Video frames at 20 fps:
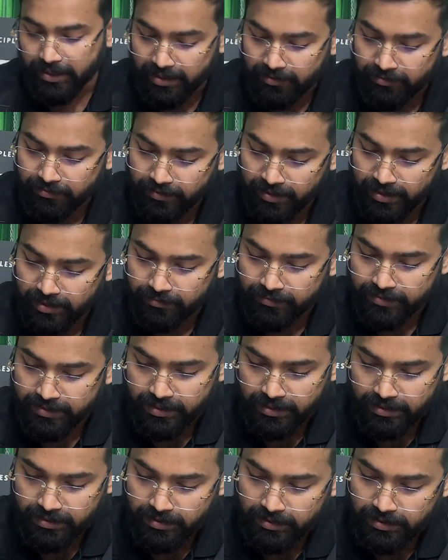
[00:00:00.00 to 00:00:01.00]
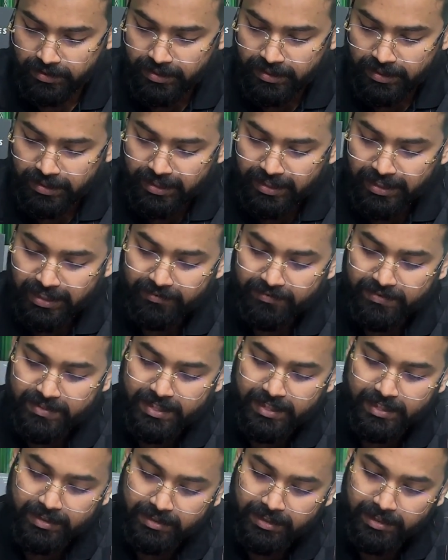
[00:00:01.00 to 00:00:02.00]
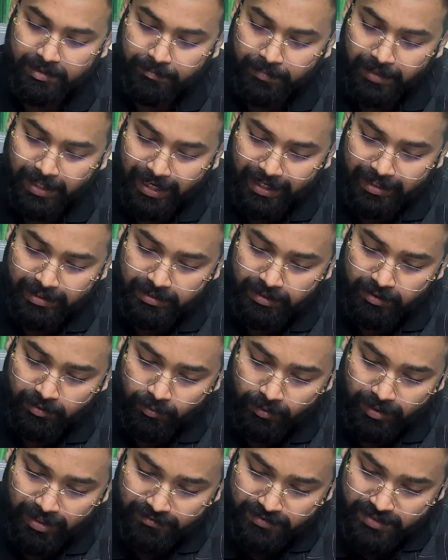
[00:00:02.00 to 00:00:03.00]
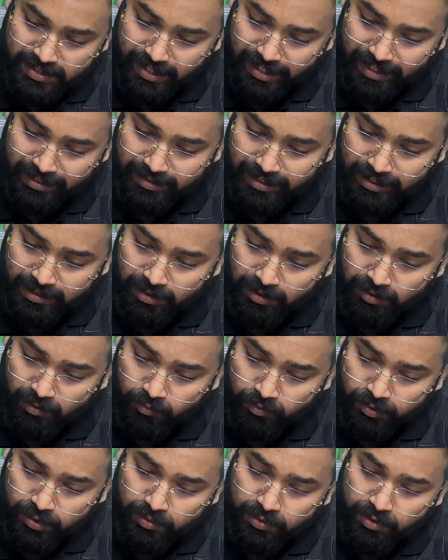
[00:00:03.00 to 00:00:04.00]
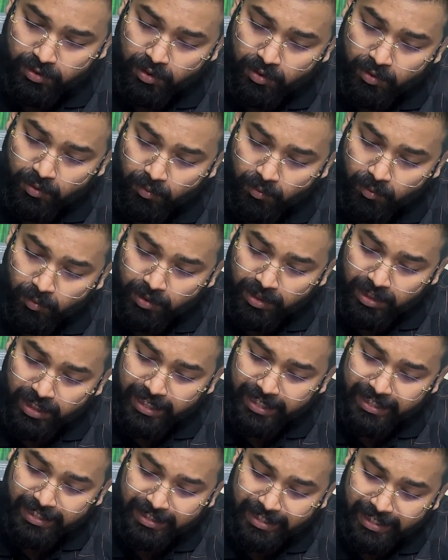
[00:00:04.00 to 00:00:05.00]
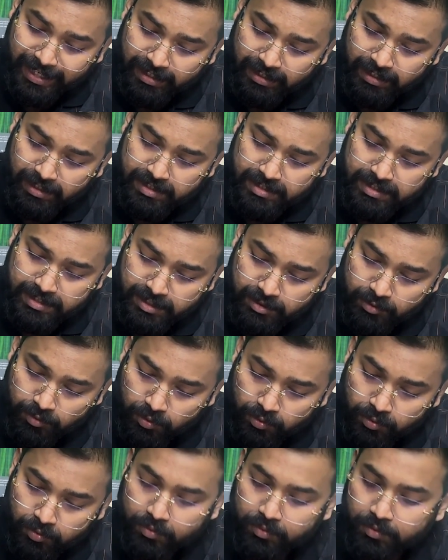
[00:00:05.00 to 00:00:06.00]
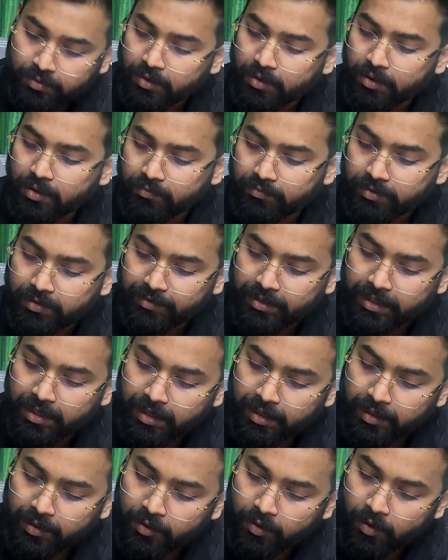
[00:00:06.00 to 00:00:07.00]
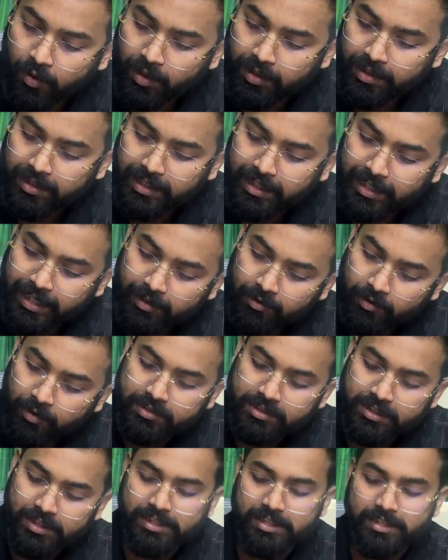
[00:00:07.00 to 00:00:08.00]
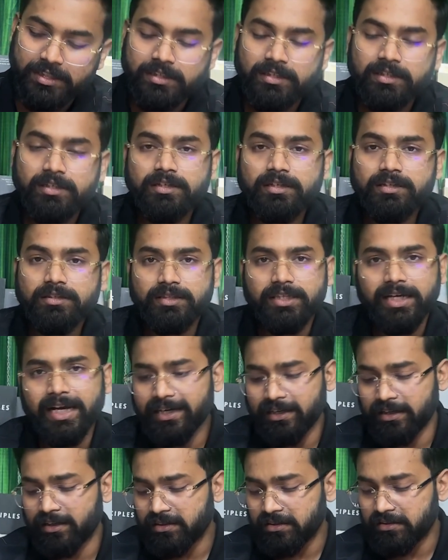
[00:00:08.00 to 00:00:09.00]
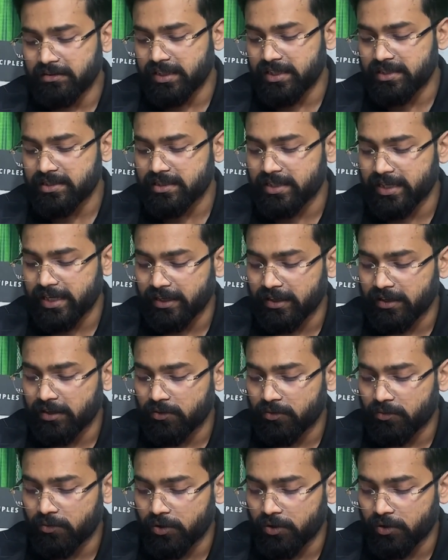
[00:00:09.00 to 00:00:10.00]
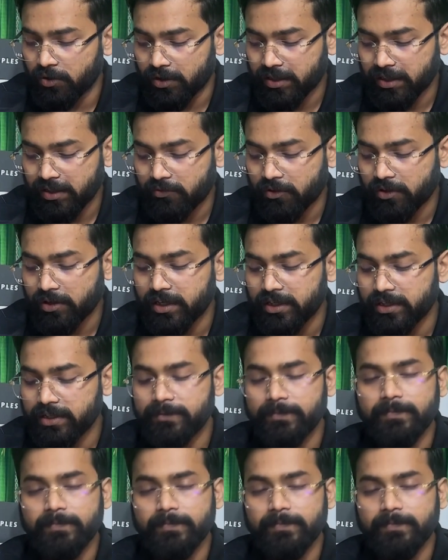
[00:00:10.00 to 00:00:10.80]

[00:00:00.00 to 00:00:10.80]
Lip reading: If C3 plant would have said that we would only take CO2, we will not take oxygen, then this thing would not have occurred.